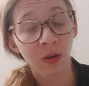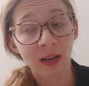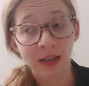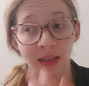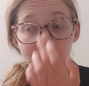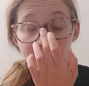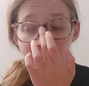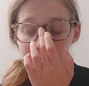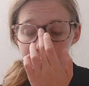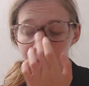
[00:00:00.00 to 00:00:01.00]
US
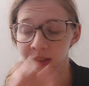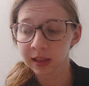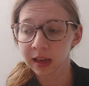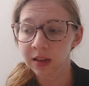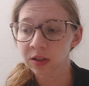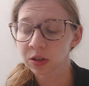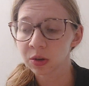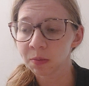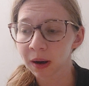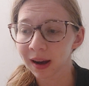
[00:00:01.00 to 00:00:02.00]
specifically
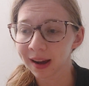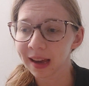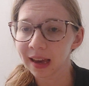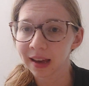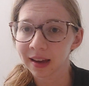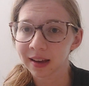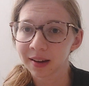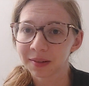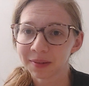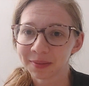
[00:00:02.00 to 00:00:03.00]
to buy
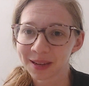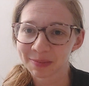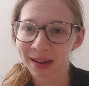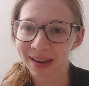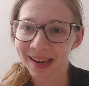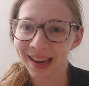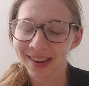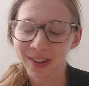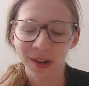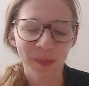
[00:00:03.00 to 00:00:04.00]
this
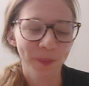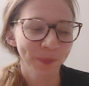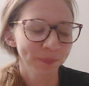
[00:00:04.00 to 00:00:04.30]
medication.